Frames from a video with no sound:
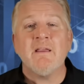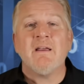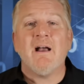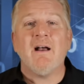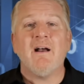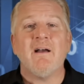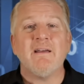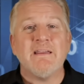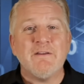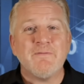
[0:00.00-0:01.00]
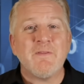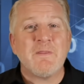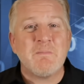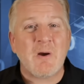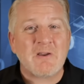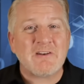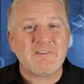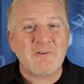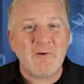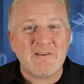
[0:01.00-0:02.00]
uh, if the market
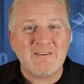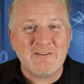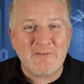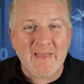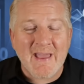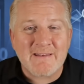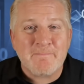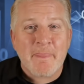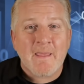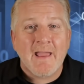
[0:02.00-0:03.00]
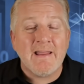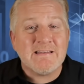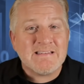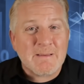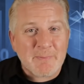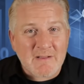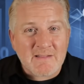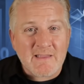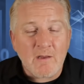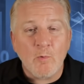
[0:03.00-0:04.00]
is going to do that. And
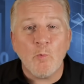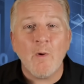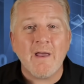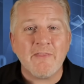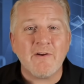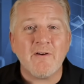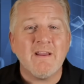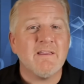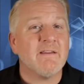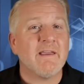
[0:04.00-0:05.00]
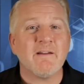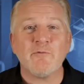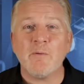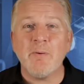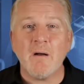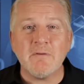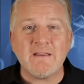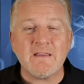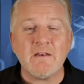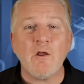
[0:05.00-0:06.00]
typically, whether you get a
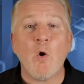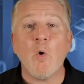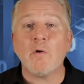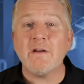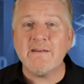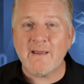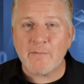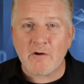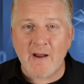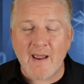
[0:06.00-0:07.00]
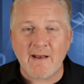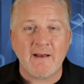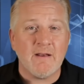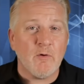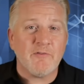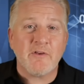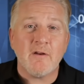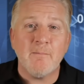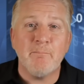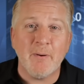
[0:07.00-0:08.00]
Republican or a Democrat, I know it's going
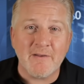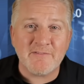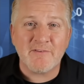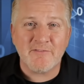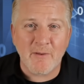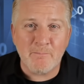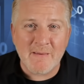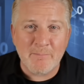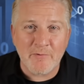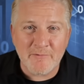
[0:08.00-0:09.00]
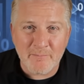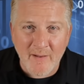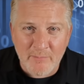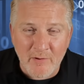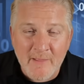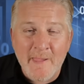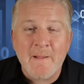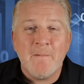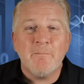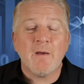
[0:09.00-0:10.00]
to bust some people's bubble,
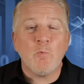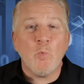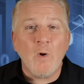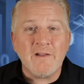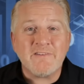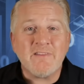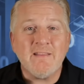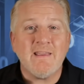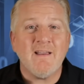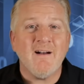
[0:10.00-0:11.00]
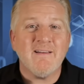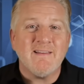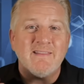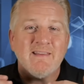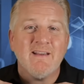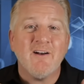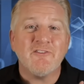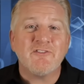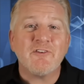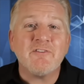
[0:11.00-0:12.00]
but once the the
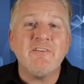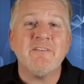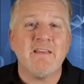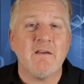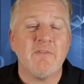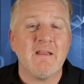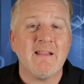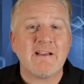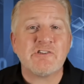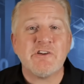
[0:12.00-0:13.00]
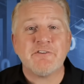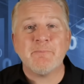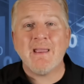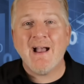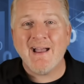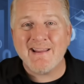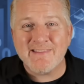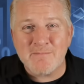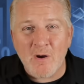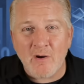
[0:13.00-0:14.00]
uncertainty of the election is
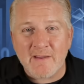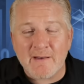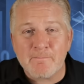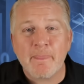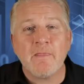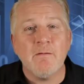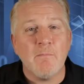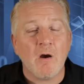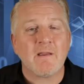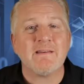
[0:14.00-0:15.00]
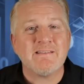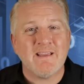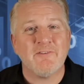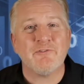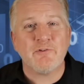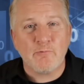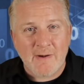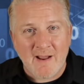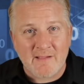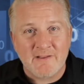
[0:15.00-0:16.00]
behind the market, the market tends to
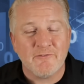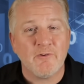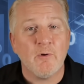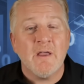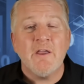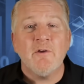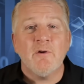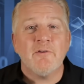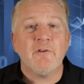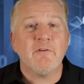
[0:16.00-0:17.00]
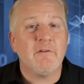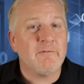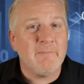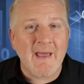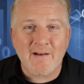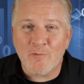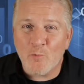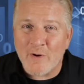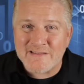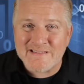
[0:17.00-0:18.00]
rally. And so, does not, or
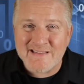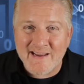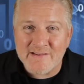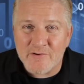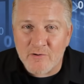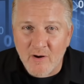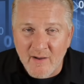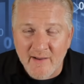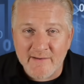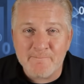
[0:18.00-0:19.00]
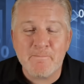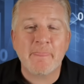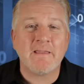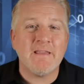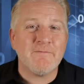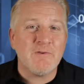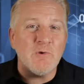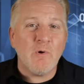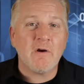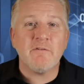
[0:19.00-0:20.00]
what side you're on, if
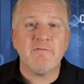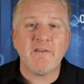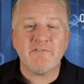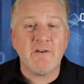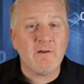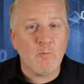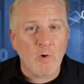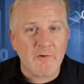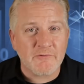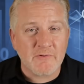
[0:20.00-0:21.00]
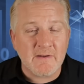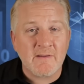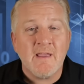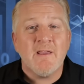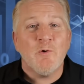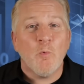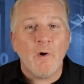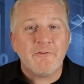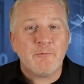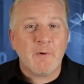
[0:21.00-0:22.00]
you are invested in Wall Street,
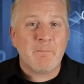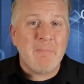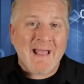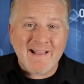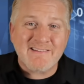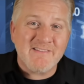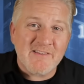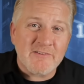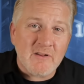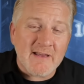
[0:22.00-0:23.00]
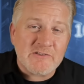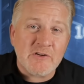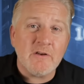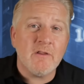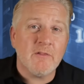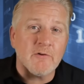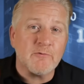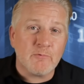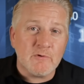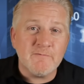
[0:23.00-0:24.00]
once we're past this election, there's
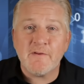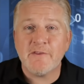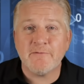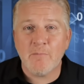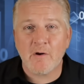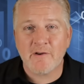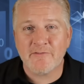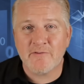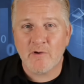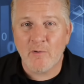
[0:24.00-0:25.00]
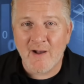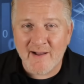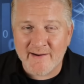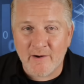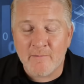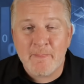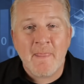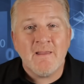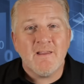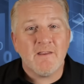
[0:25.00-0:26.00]
room for these markets to go higher.
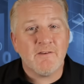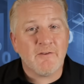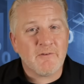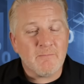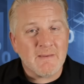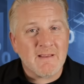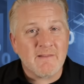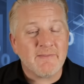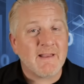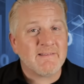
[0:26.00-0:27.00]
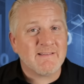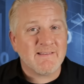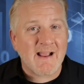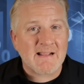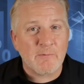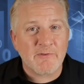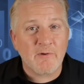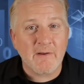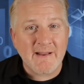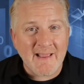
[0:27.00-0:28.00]
It doesn't mean that that's exactly what's
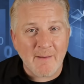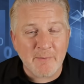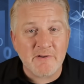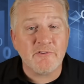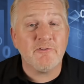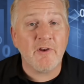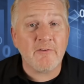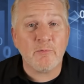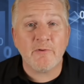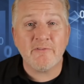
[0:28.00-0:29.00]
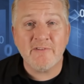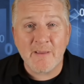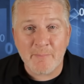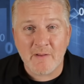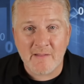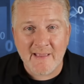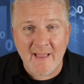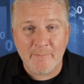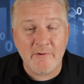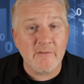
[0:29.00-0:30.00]
going to happen. It's just what's typically
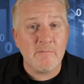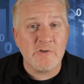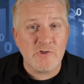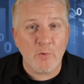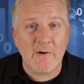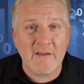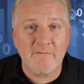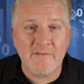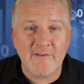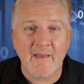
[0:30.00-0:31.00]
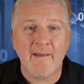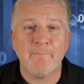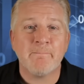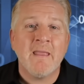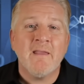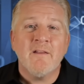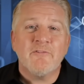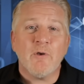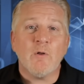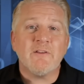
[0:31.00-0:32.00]
happened the majority of the time.
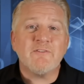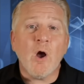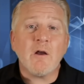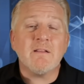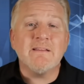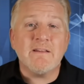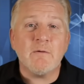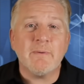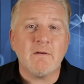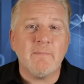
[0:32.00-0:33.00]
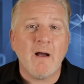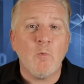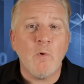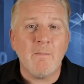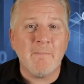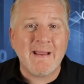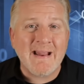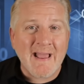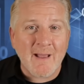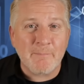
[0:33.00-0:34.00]
So let's talk a little bit about what might
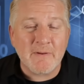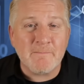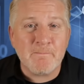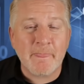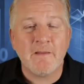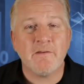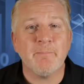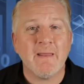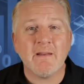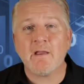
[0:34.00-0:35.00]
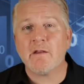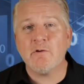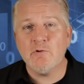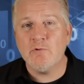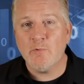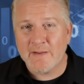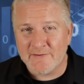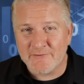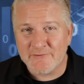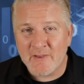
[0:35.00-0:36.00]
happen depending on who
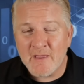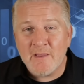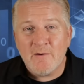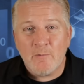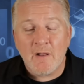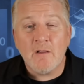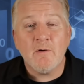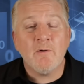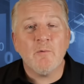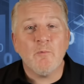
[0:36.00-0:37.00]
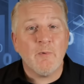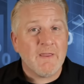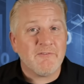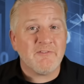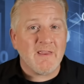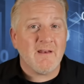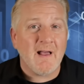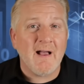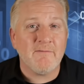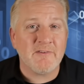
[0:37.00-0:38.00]
wins. Well, we have seen,
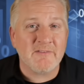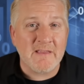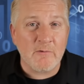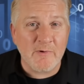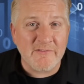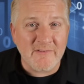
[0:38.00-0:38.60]
obviously, in recent